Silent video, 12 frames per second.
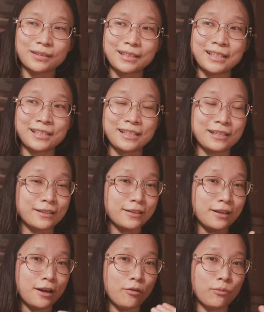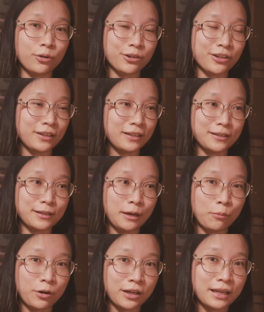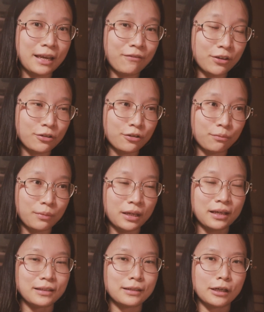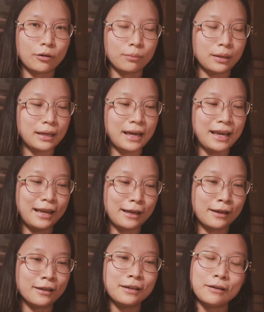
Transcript: this is a work that someone give it to me and tell me, hey,